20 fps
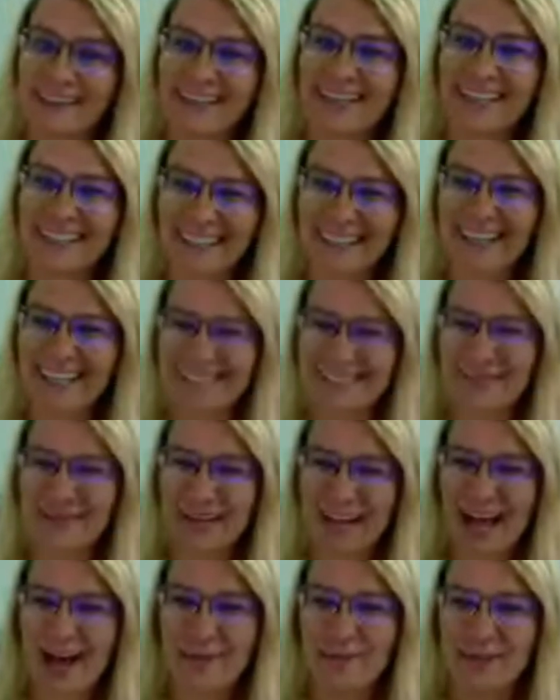that's what
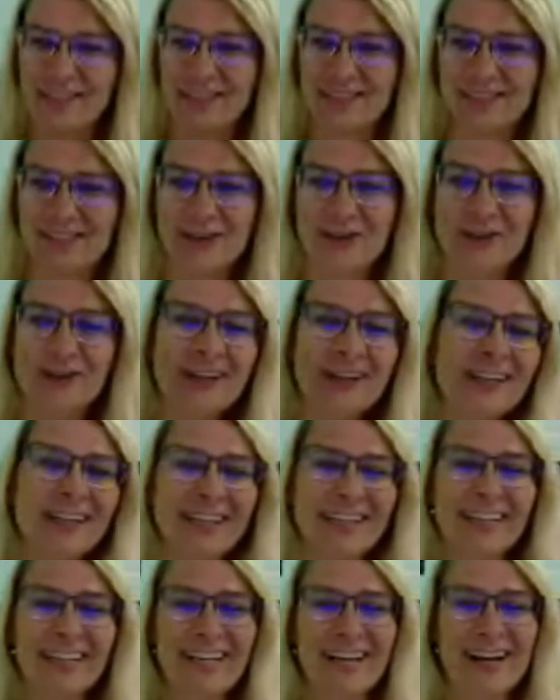happens. So,
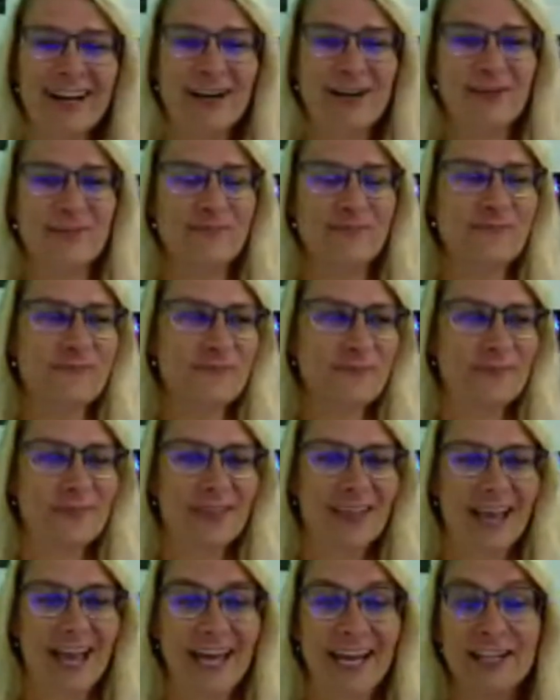and
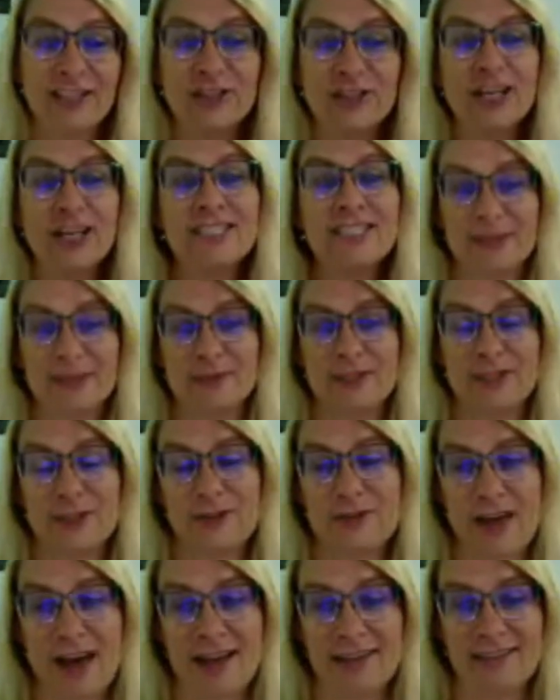I trust them to do
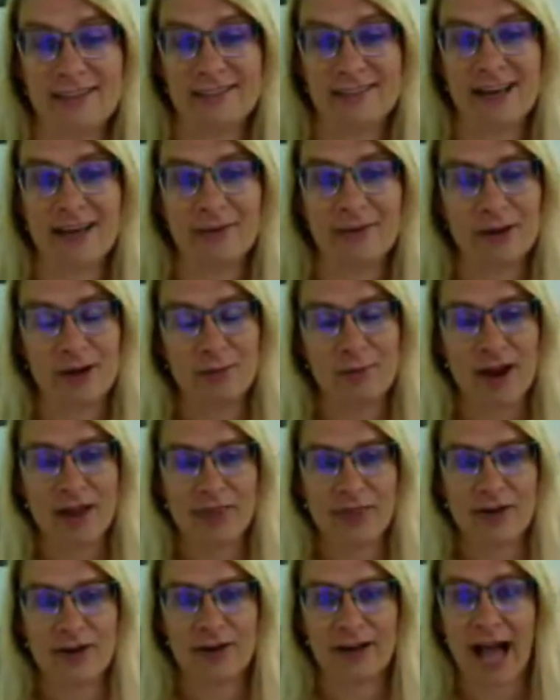that. I mean, I'm right
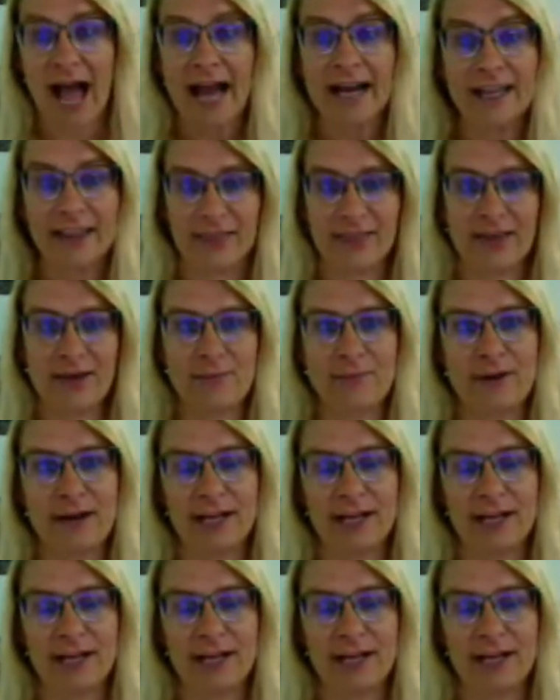there guiding them, but I